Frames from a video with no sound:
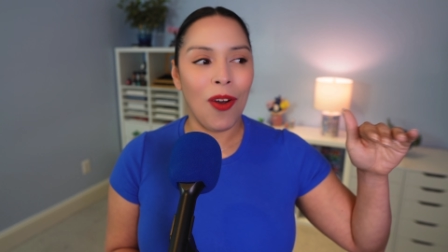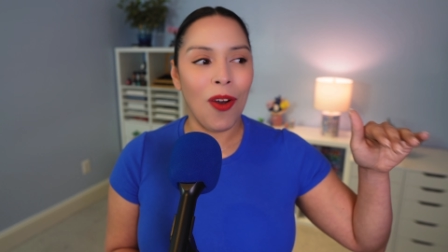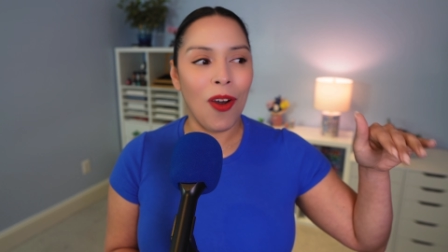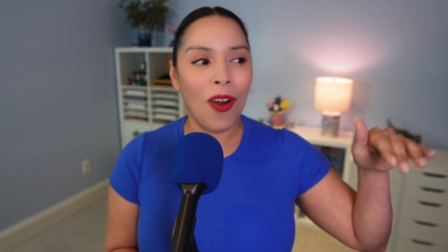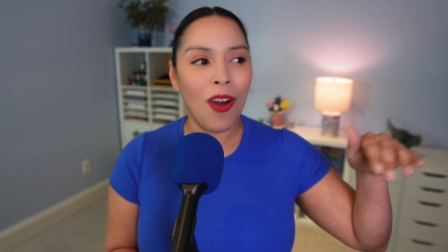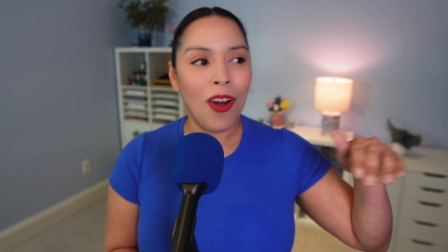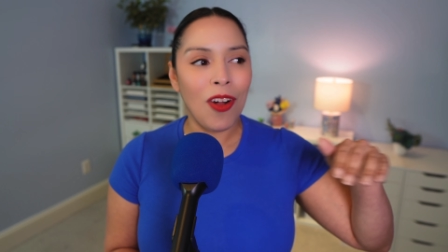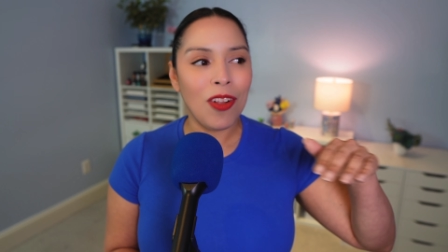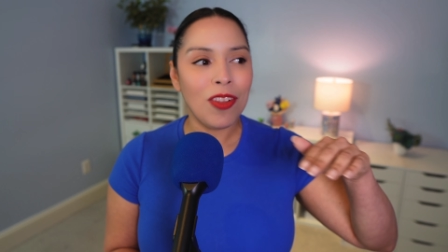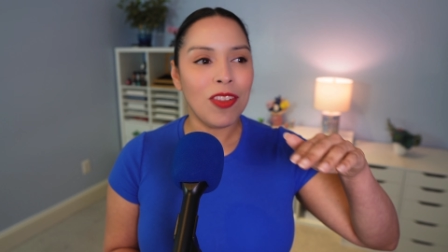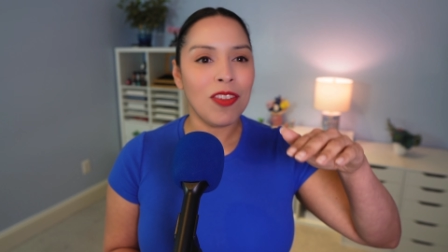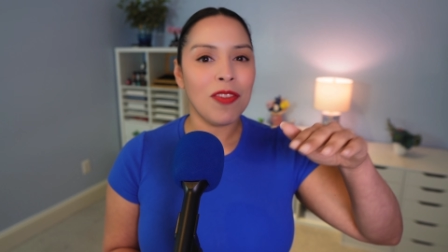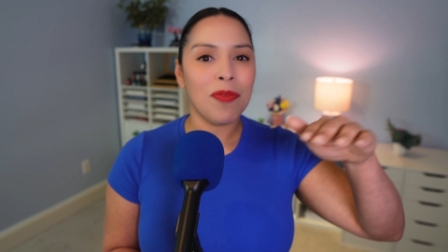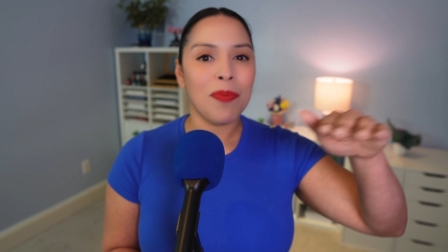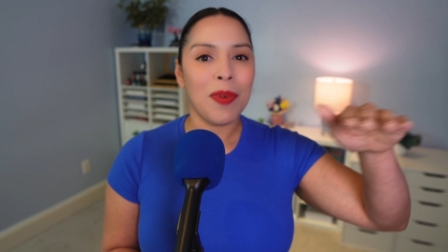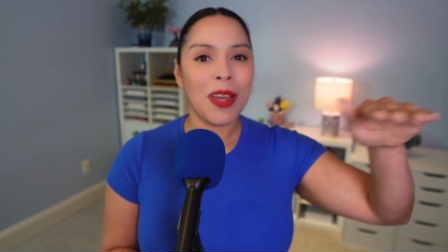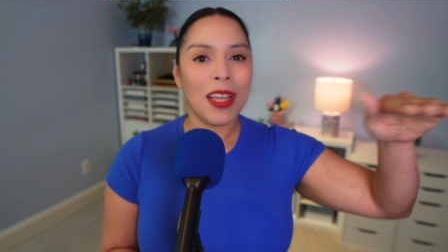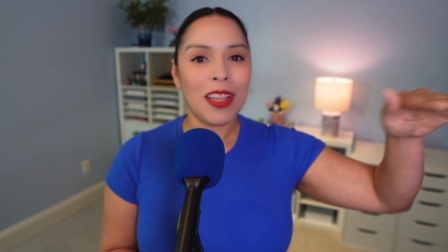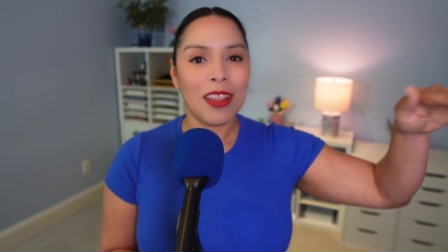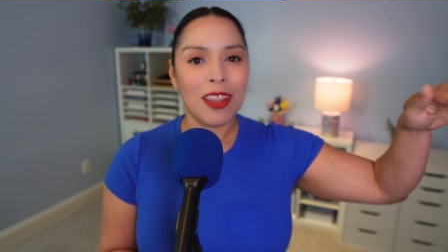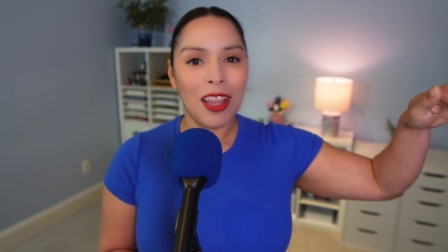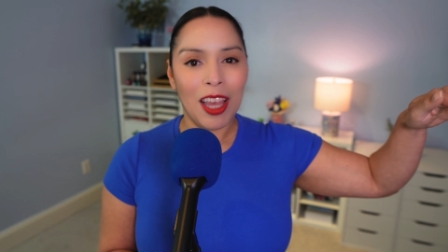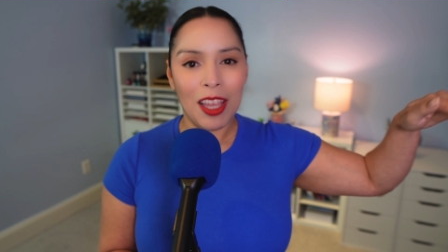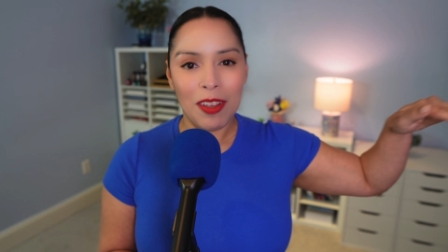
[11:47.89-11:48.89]
all of
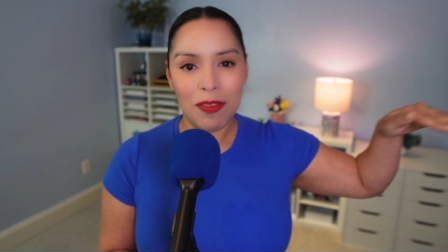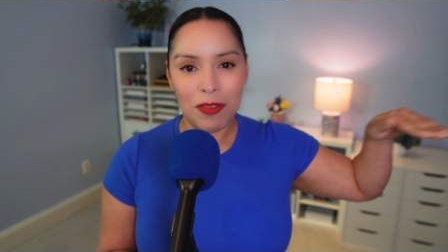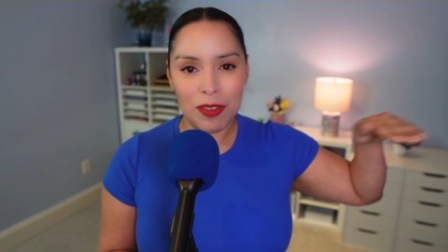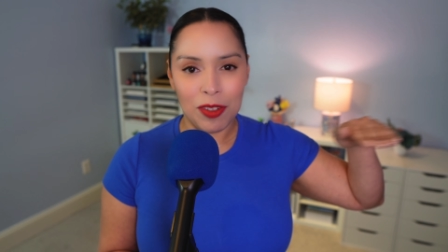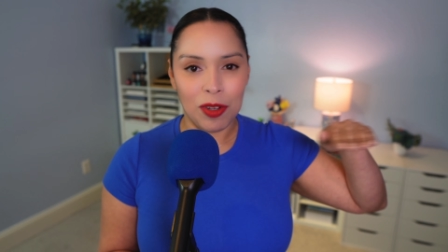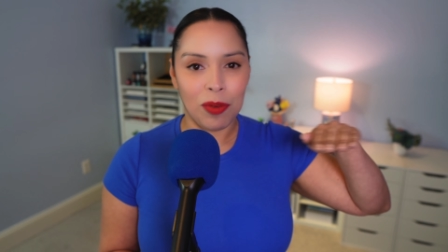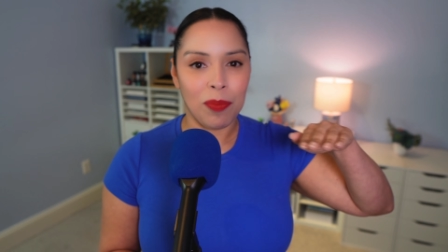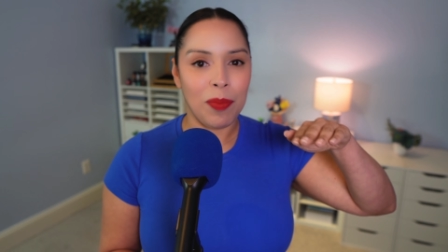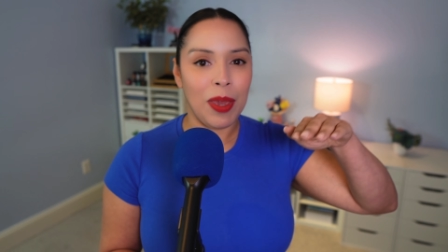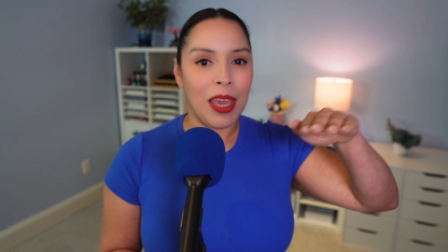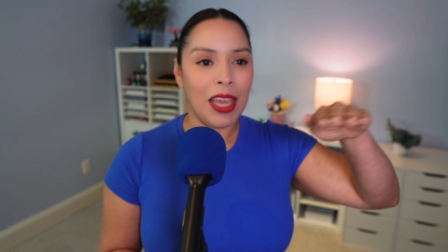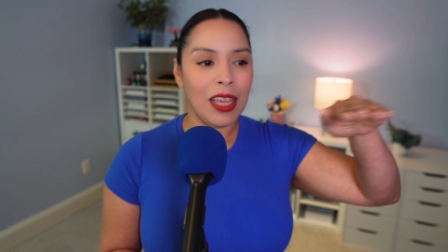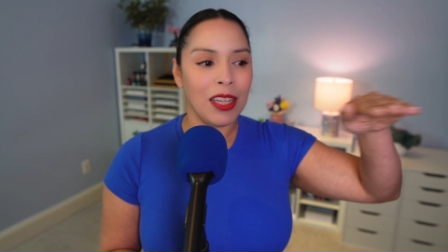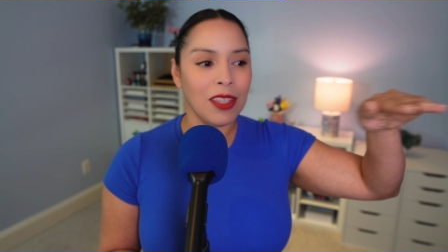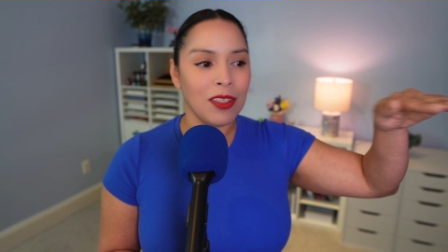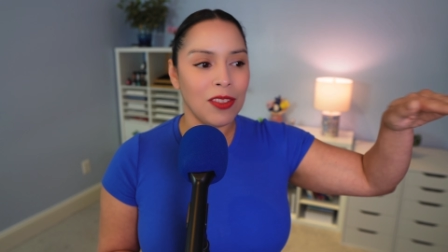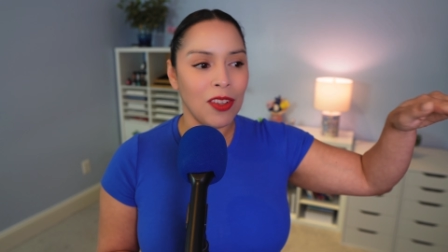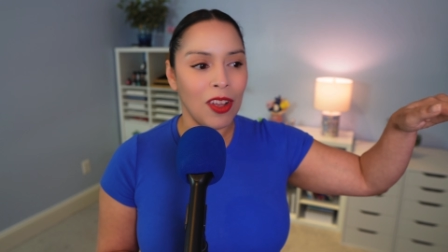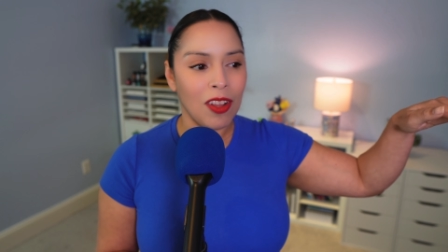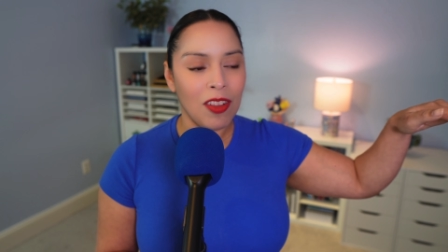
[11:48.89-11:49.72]
my life domains,